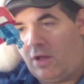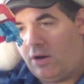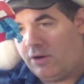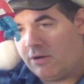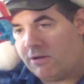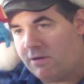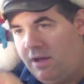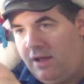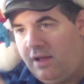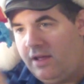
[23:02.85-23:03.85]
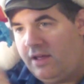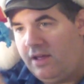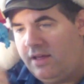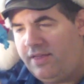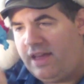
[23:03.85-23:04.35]
longer
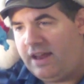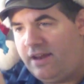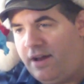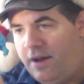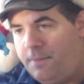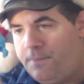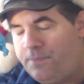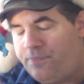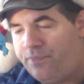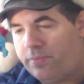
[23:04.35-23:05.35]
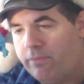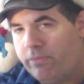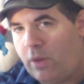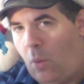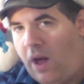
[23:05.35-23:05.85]
than
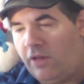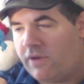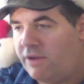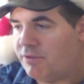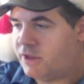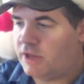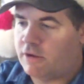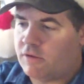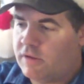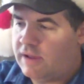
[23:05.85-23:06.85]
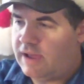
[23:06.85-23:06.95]
Wild Rider's here.